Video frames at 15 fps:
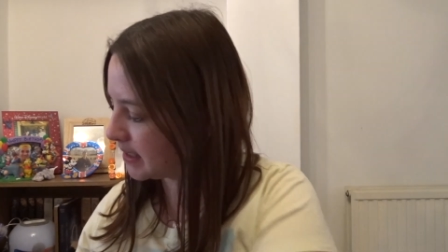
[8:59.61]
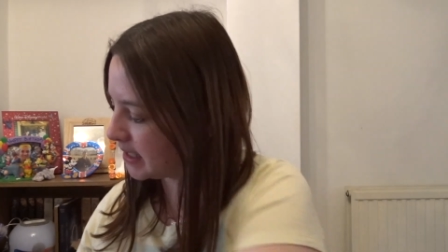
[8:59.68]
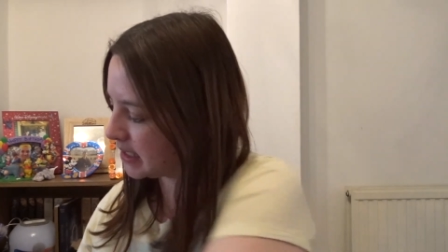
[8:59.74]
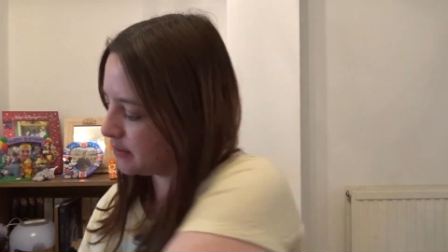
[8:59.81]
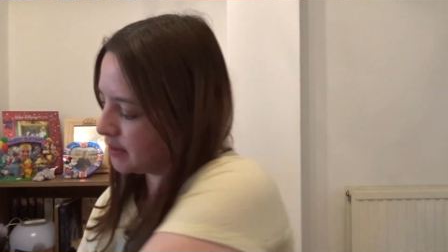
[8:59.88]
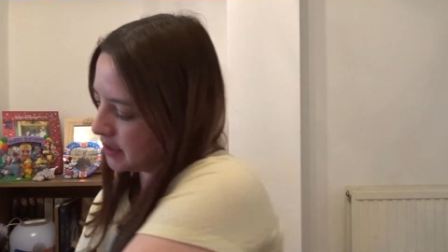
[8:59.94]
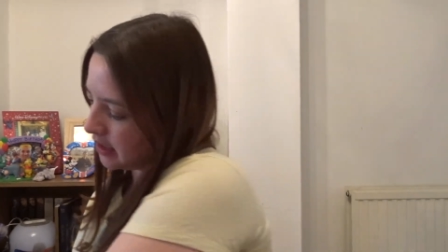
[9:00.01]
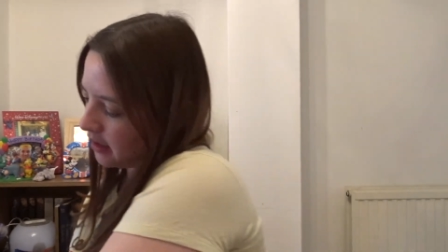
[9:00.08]

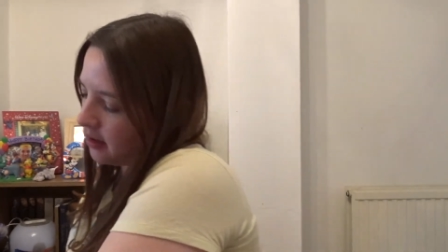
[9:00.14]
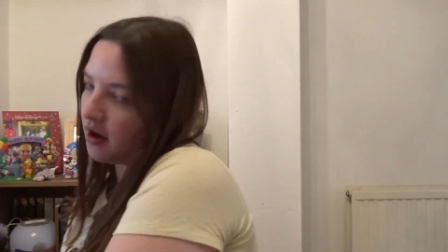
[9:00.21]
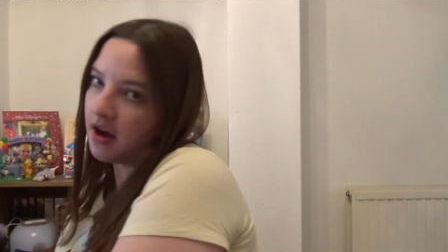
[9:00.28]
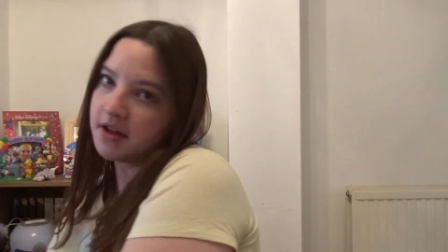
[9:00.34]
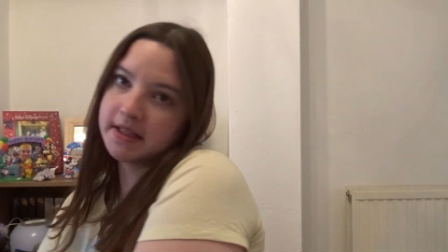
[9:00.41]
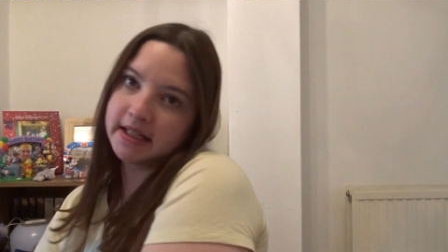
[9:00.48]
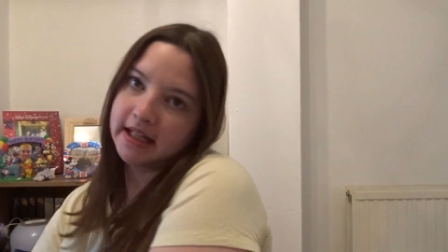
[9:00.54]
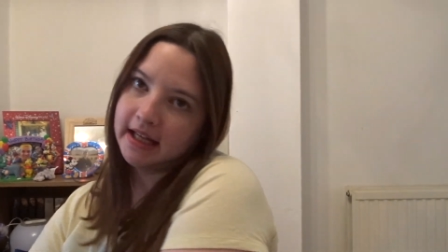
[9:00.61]
This was the
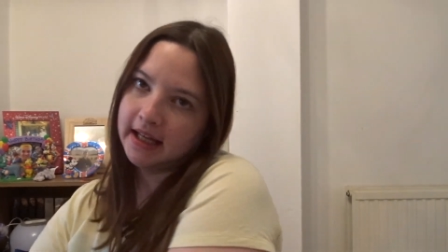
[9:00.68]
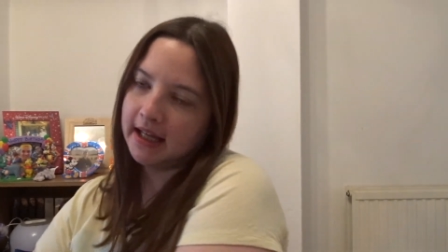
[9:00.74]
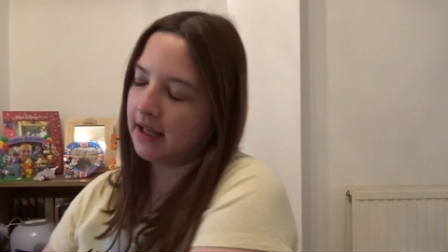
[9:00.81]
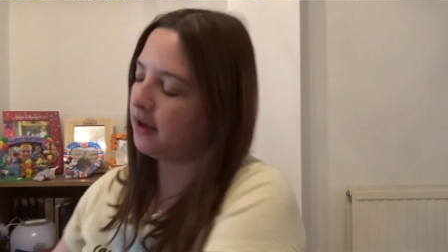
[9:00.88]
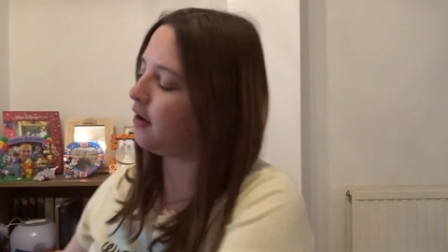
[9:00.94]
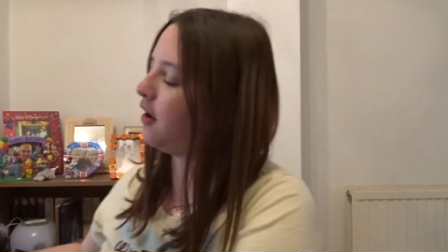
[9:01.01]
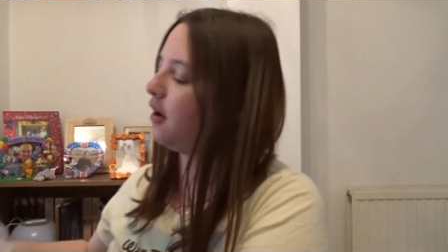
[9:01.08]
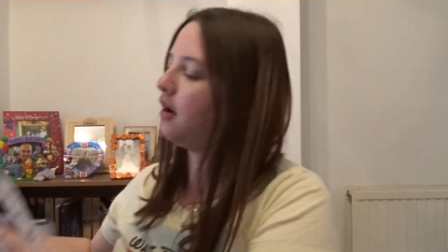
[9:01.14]
last thing he
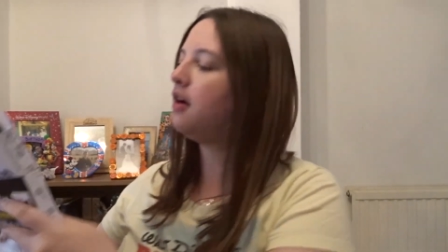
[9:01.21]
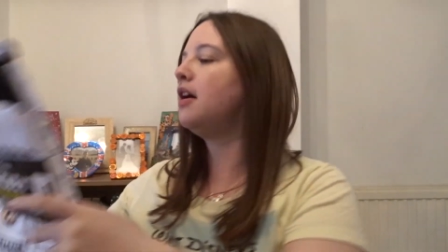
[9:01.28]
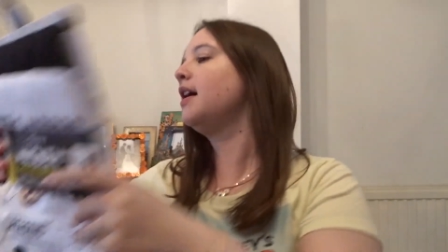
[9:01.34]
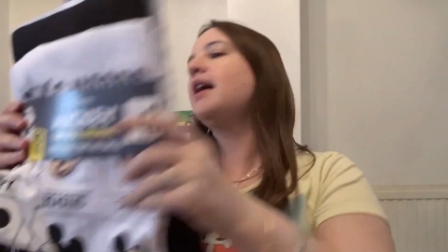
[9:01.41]
got.